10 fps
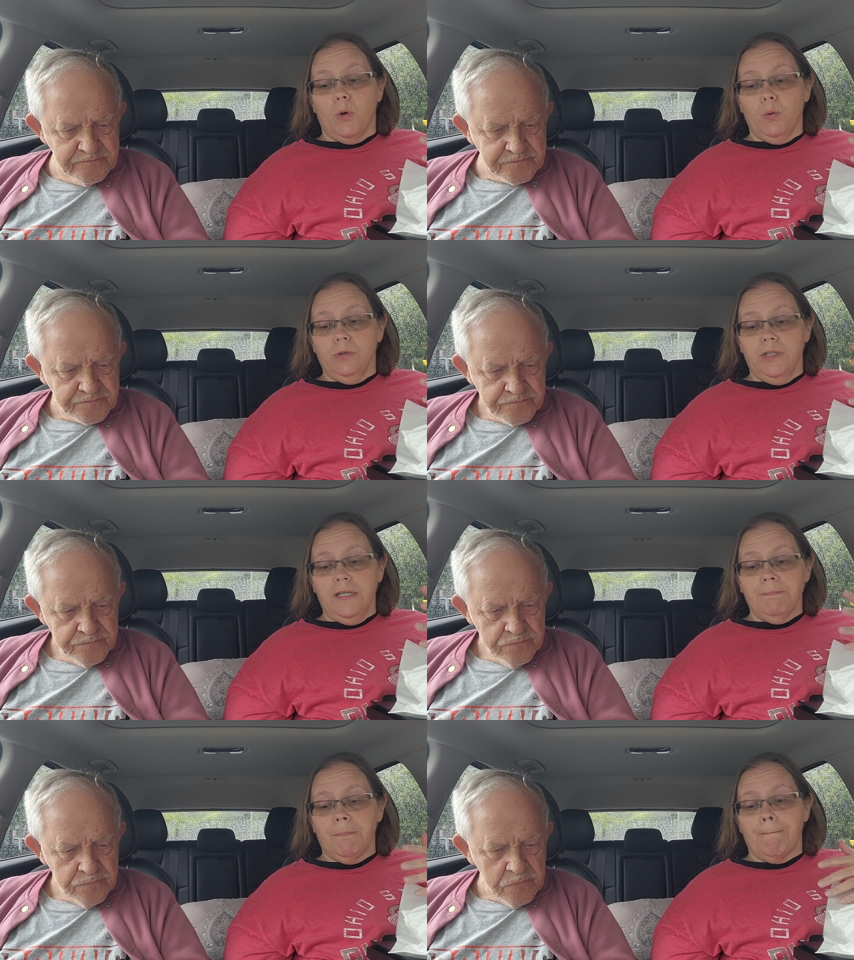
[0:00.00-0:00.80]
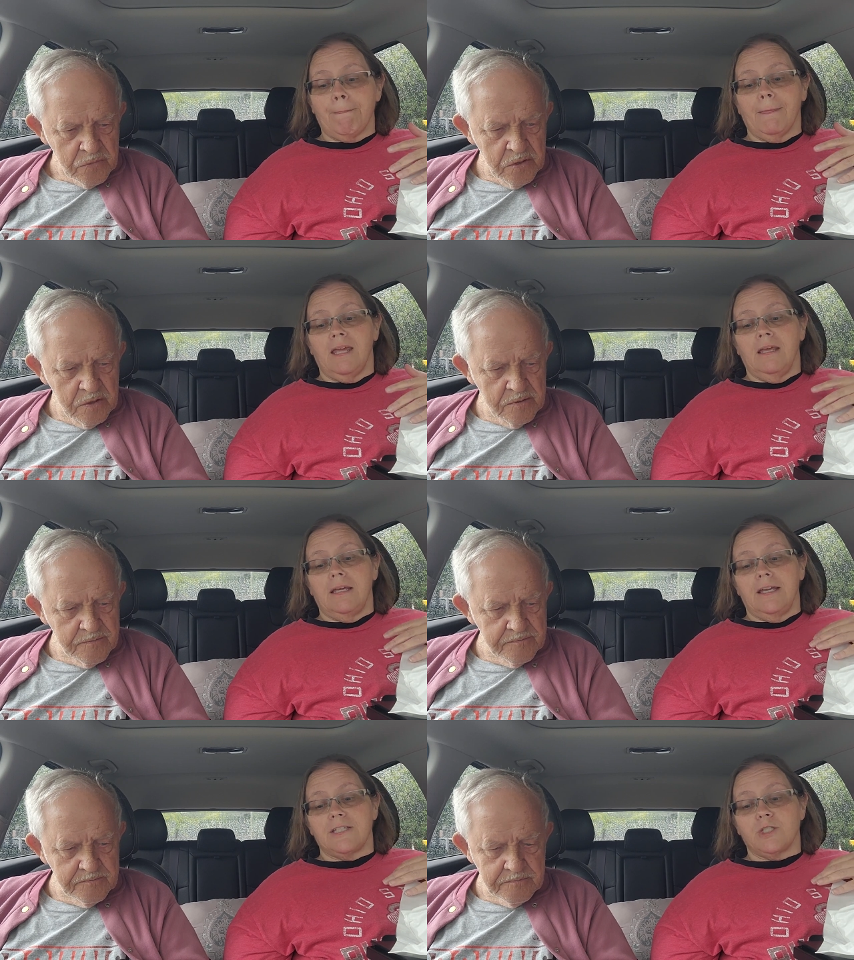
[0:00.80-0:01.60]
Speaker 1: only.
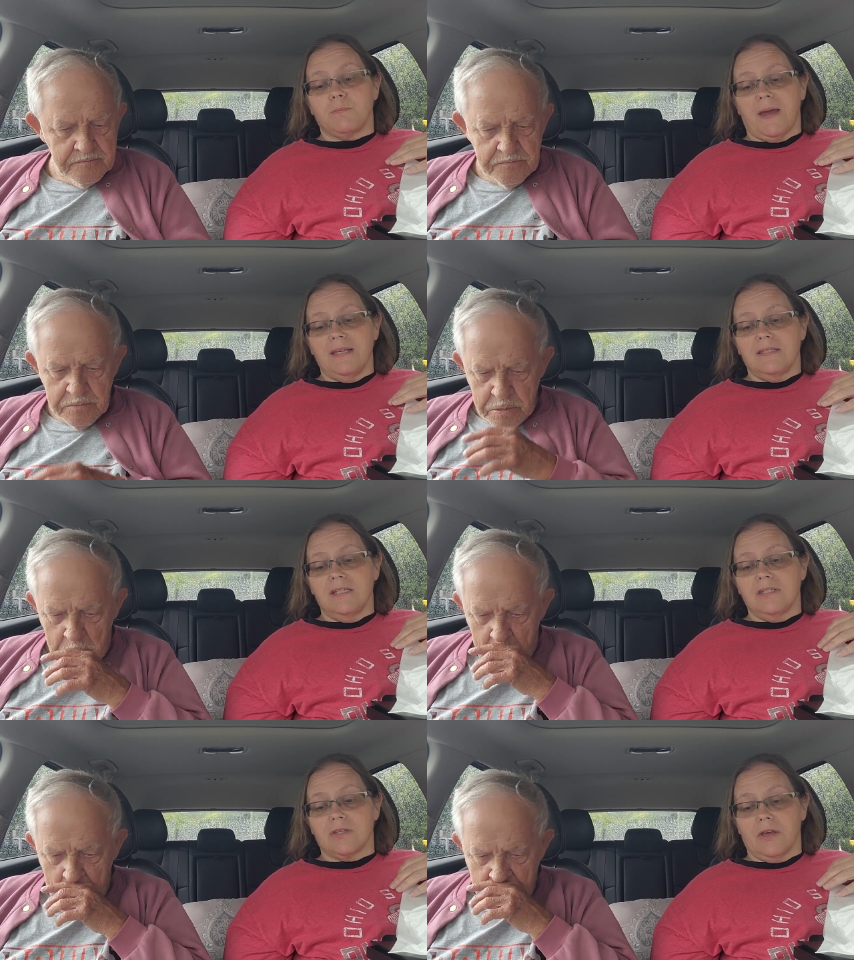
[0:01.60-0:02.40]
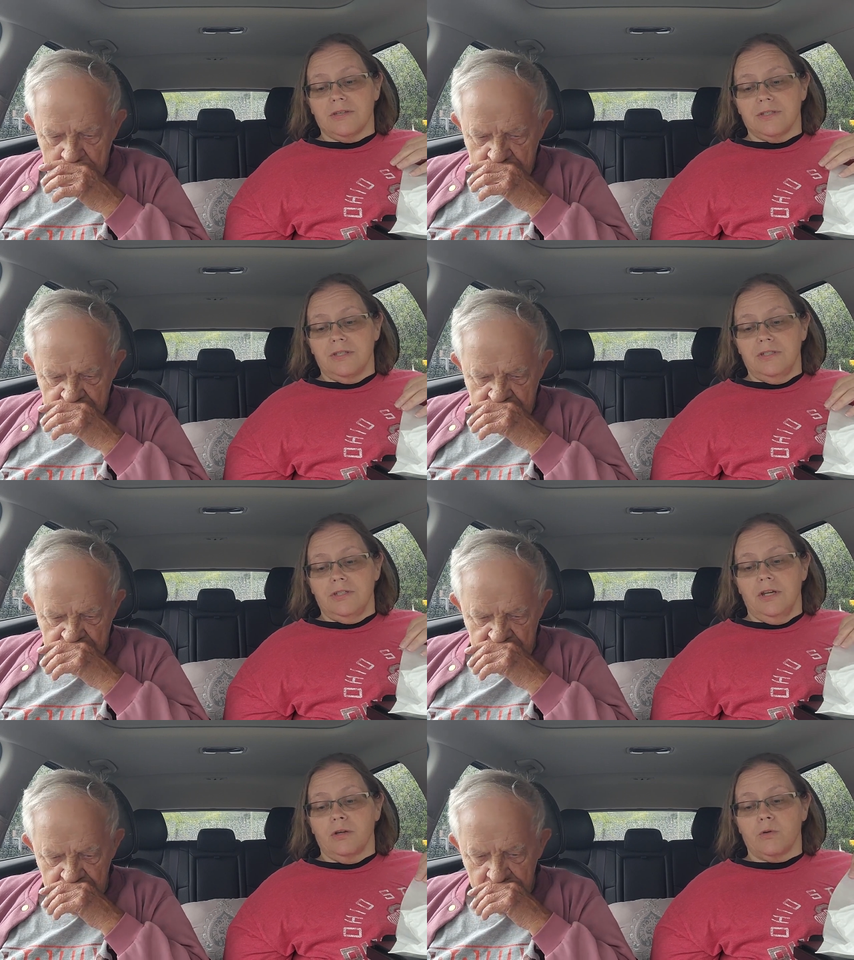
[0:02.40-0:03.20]
It's spicy sausage,
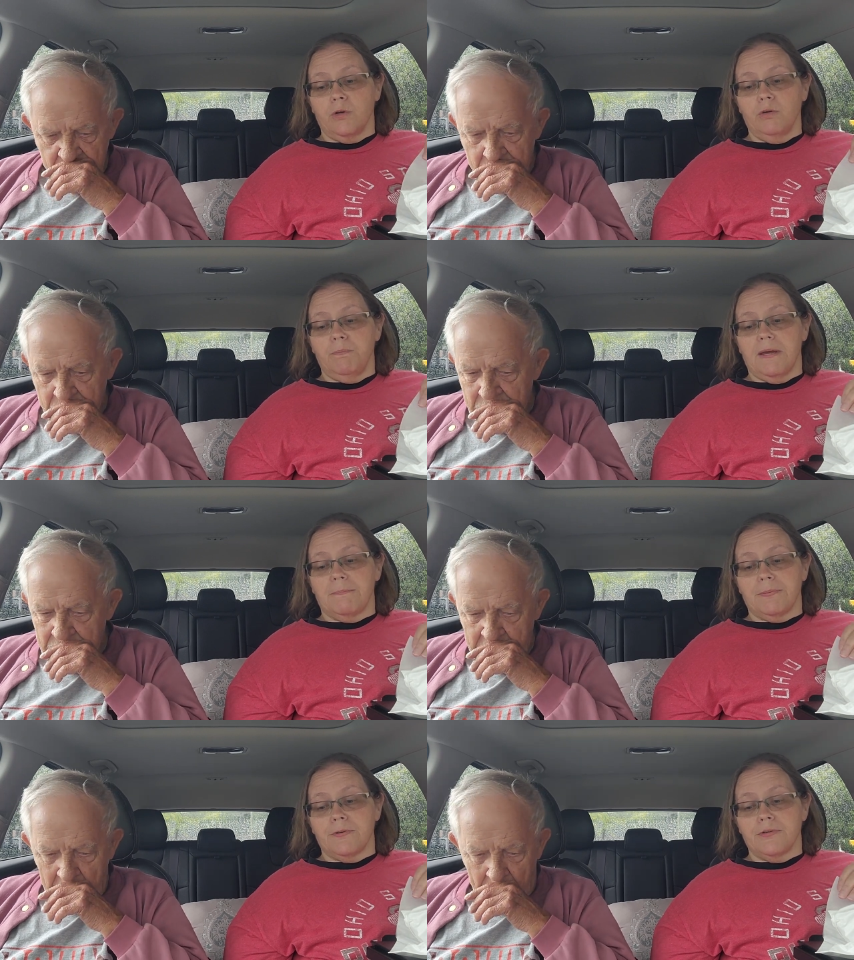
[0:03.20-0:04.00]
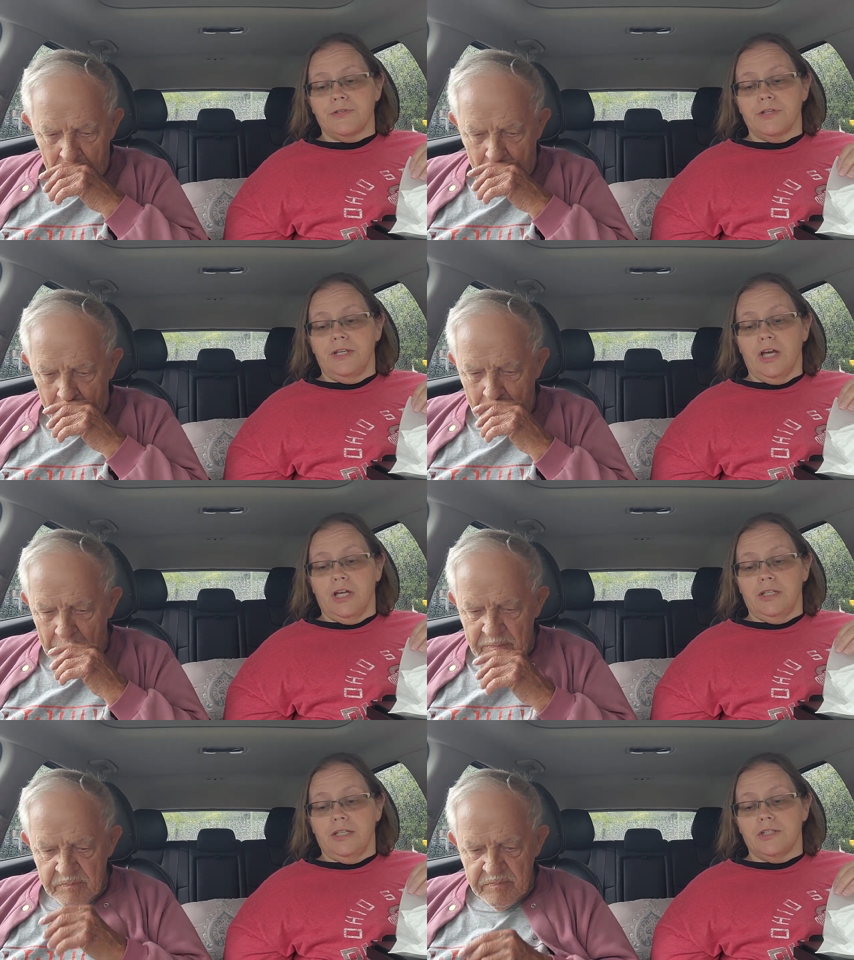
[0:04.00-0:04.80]
grilled peppers and
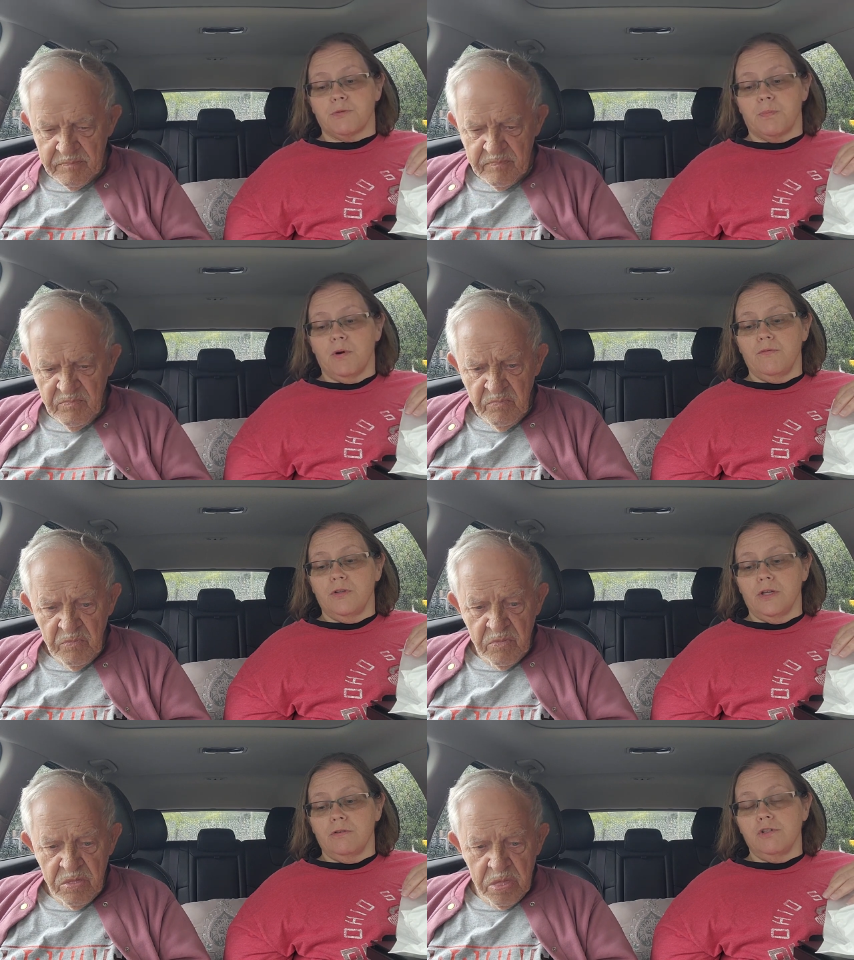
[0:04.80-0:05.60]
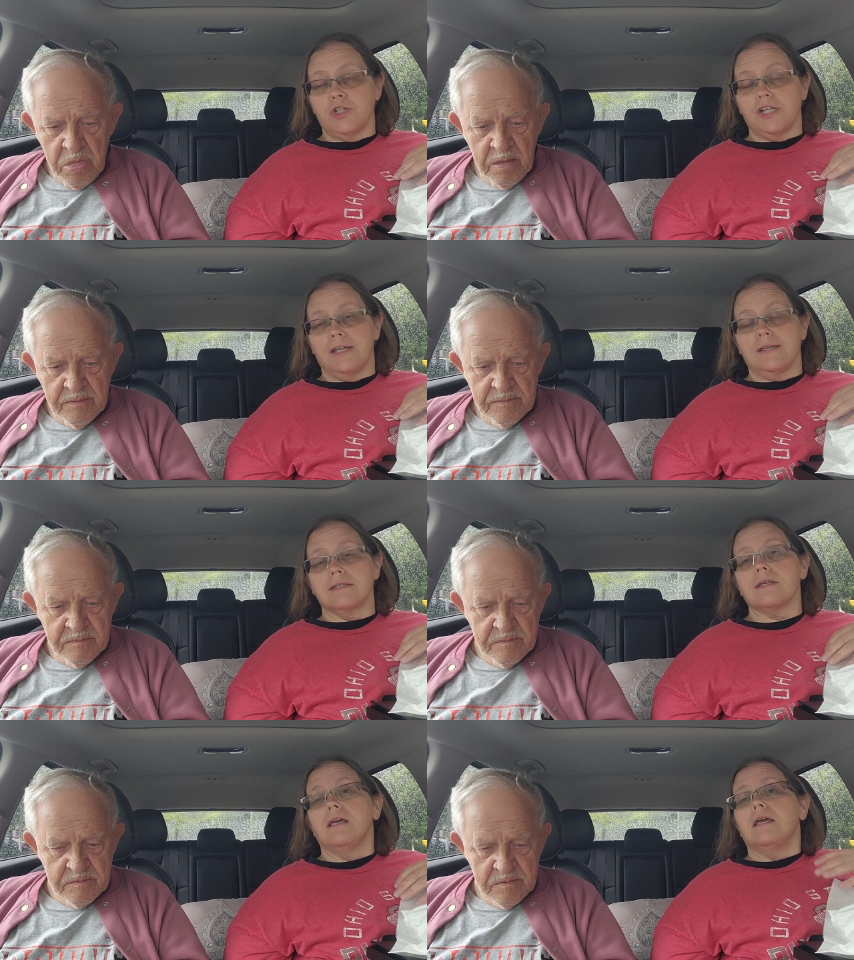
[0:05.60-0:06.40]
onions, provolone
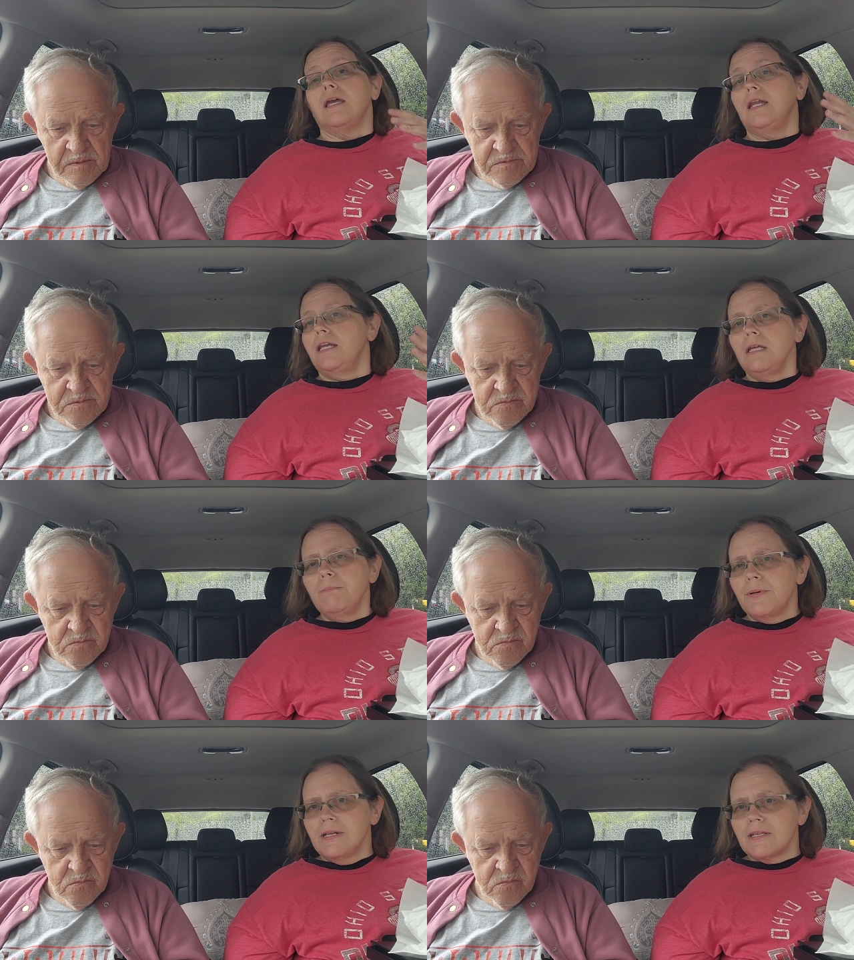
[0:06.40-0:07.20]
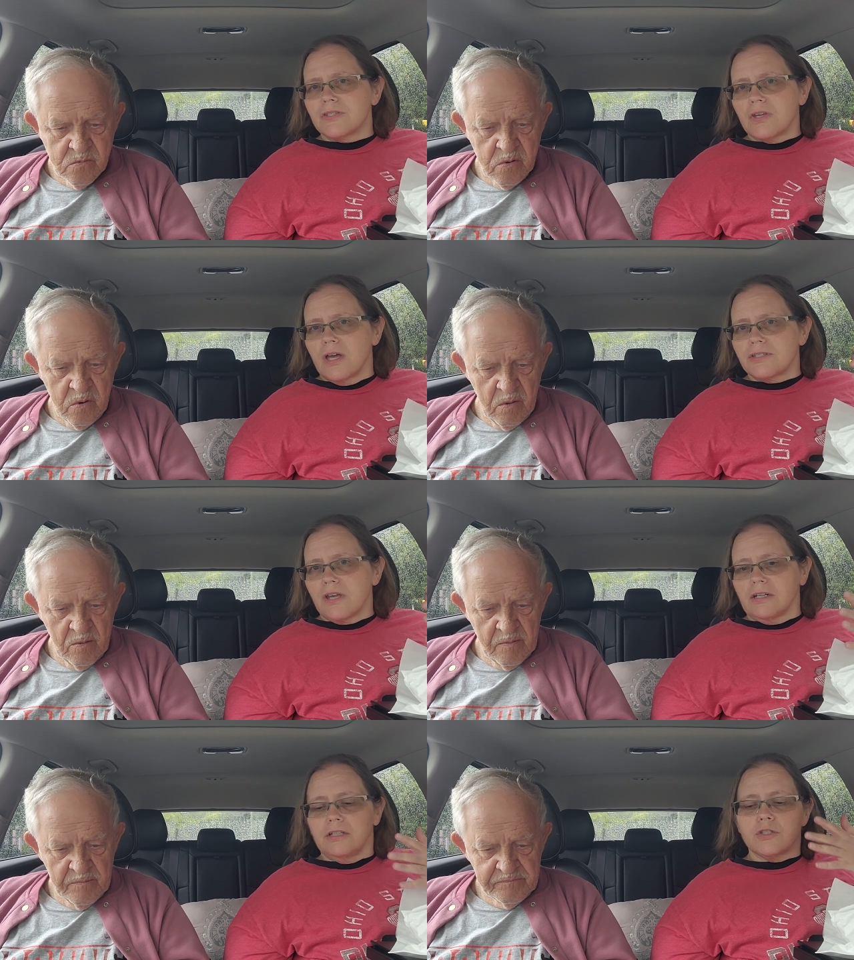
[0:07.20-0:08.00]
cheese, and I didn't put any sauce on it.